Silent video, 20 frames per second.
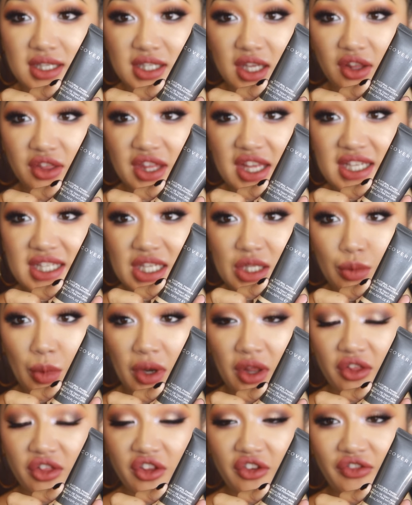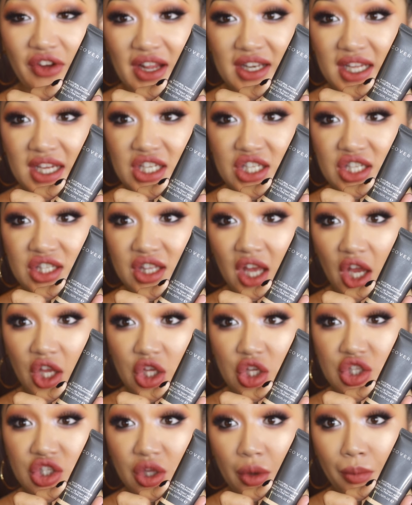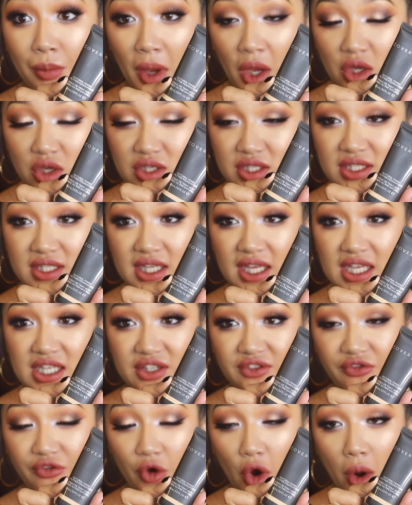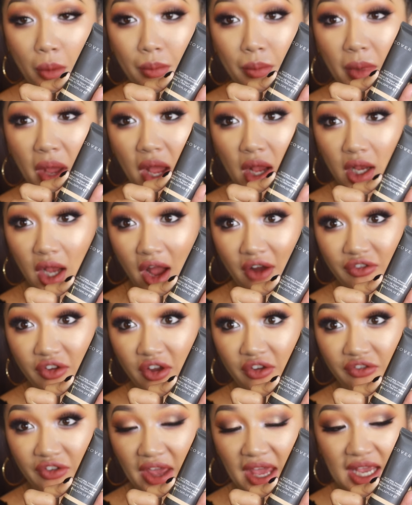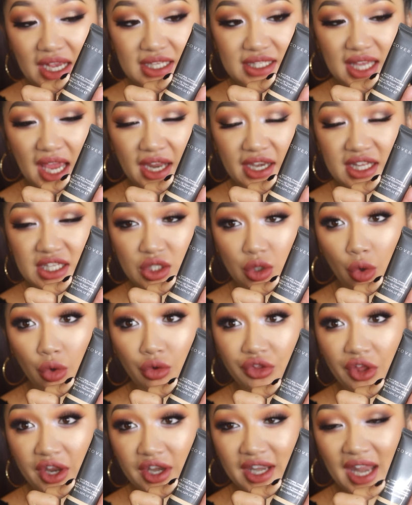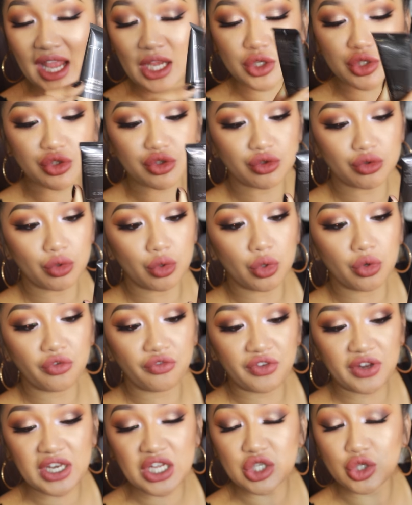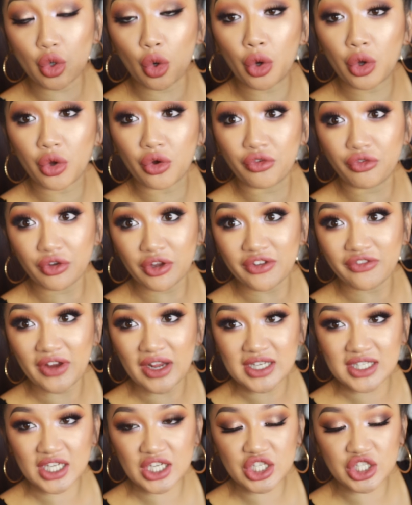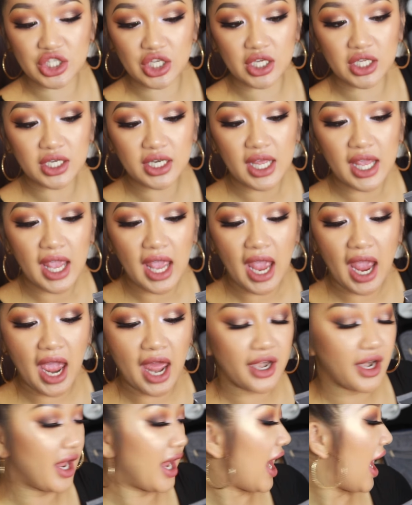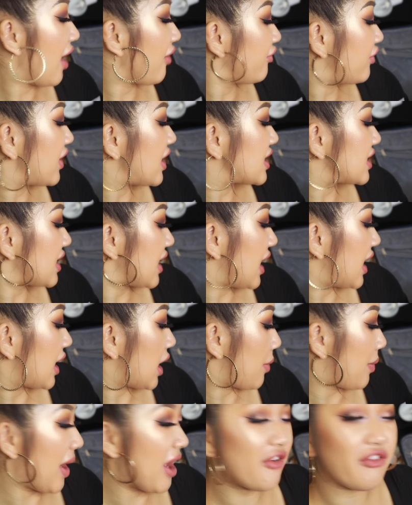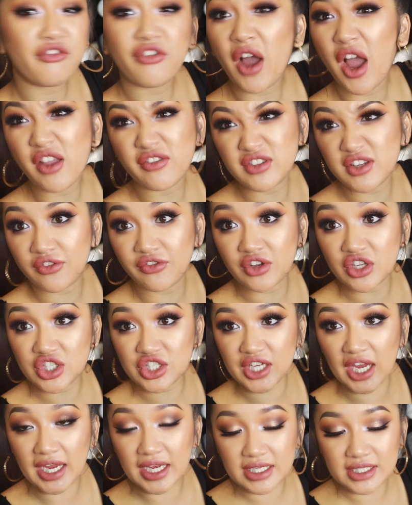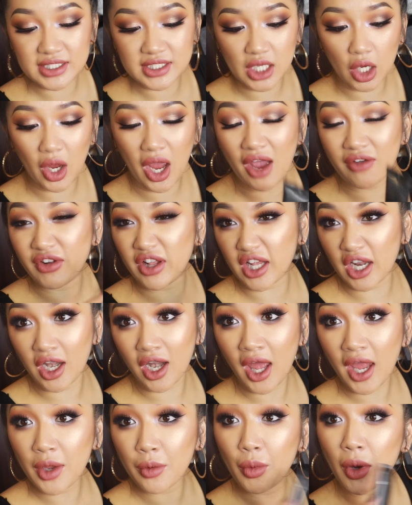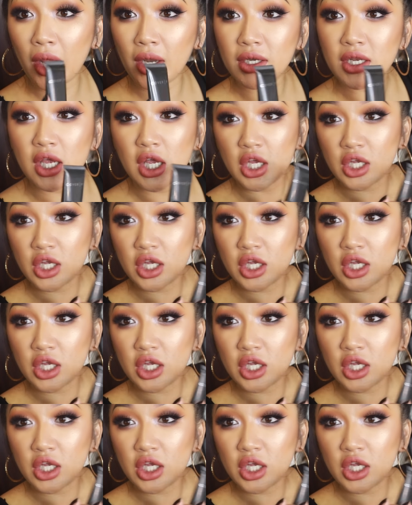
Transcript: So this is one of the foundations that I use the most. It's from Cover F X and it's called the Natural Finish Oil Free Foundation, and I have this in about five different shades. So I have like a light one,